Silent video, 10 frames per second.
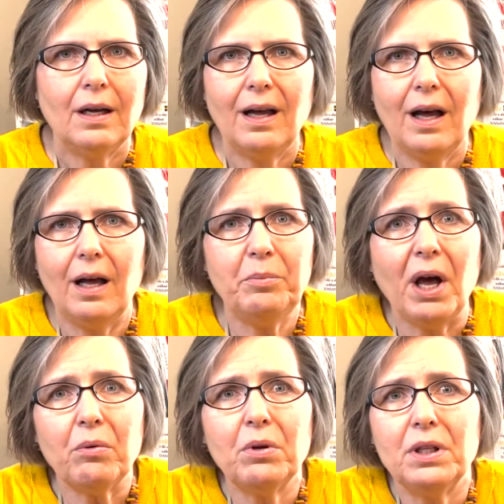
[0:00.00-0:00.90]
I'm
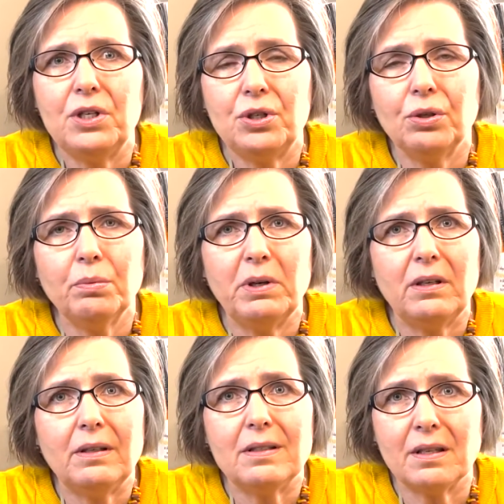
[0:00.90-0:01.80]
not really sure, but
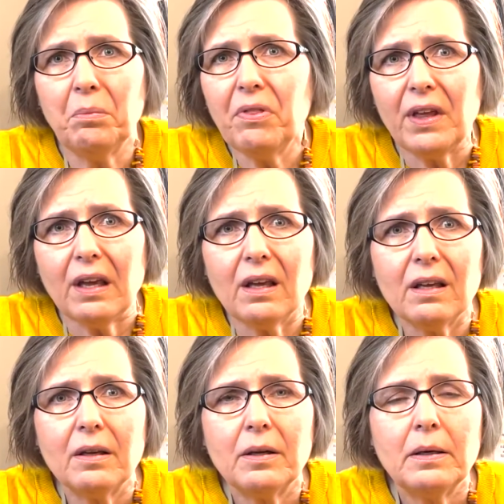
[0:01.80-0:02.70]
something.
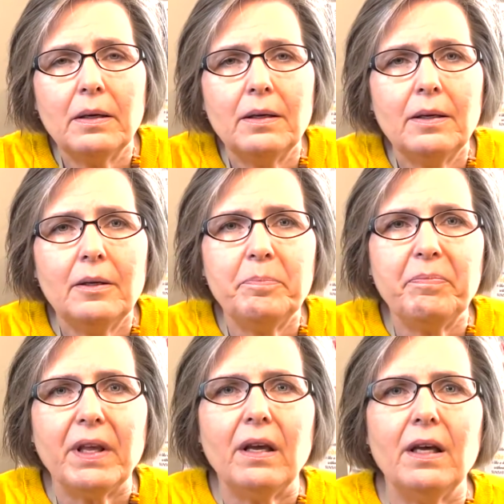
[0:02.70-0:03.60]

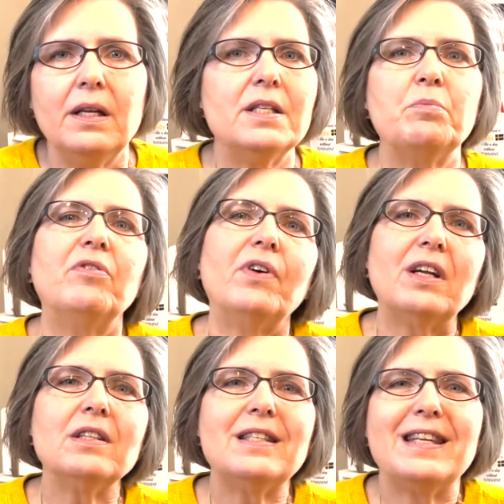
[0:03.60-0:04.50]
In his
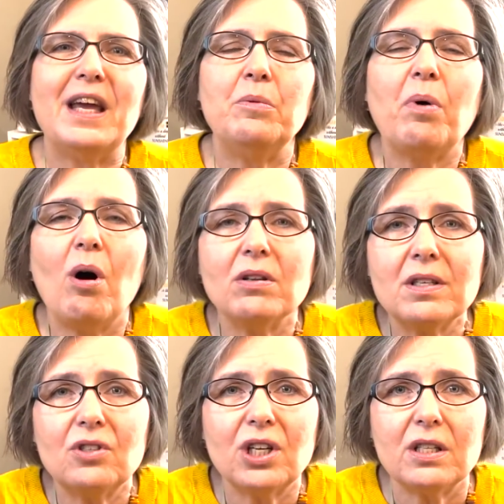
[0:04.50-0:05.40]
befuddled state, Paul
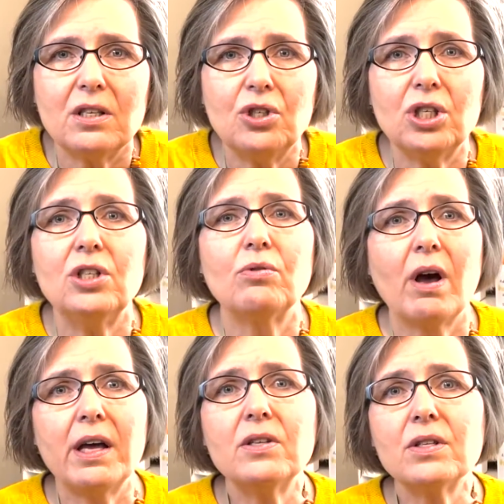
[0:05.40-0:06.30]
suggested she
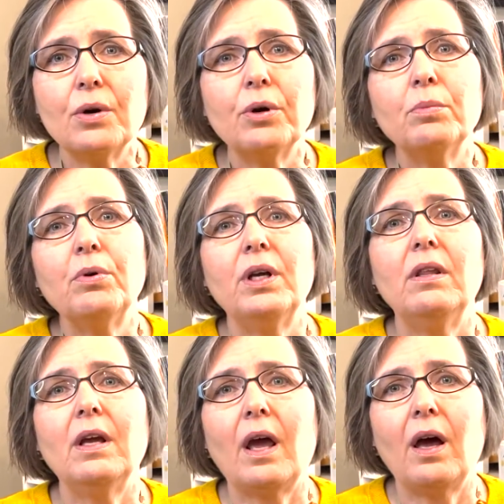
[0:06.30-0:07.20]
try to slow her
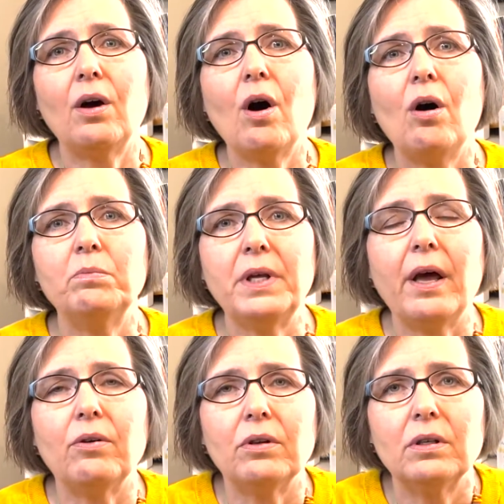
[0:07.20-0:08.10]
breathing and calm
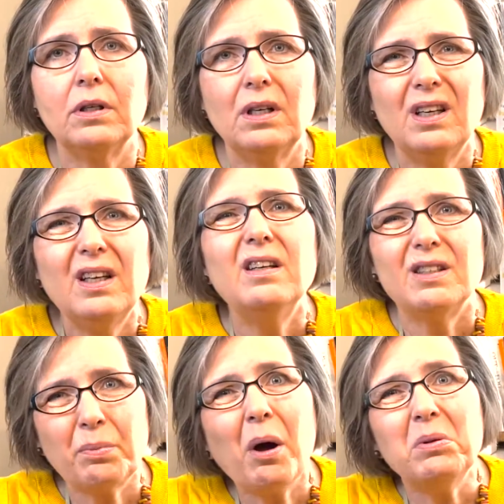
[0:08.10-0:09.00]
down. It's
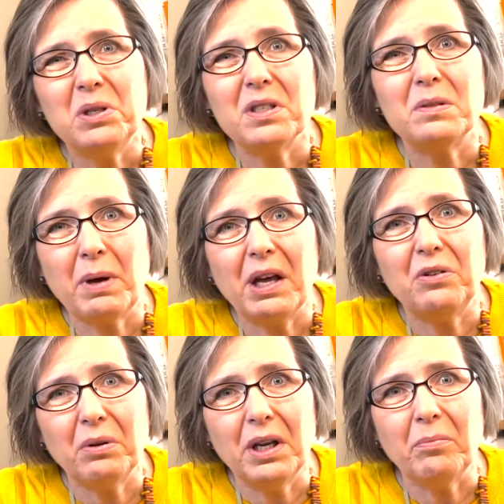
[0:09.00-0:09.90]
probably just a bad
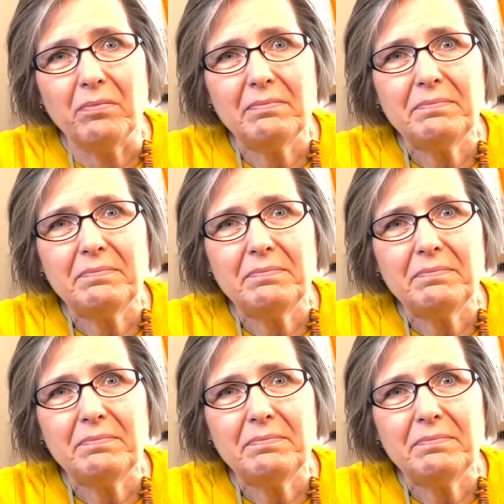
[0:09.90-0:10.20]
dream.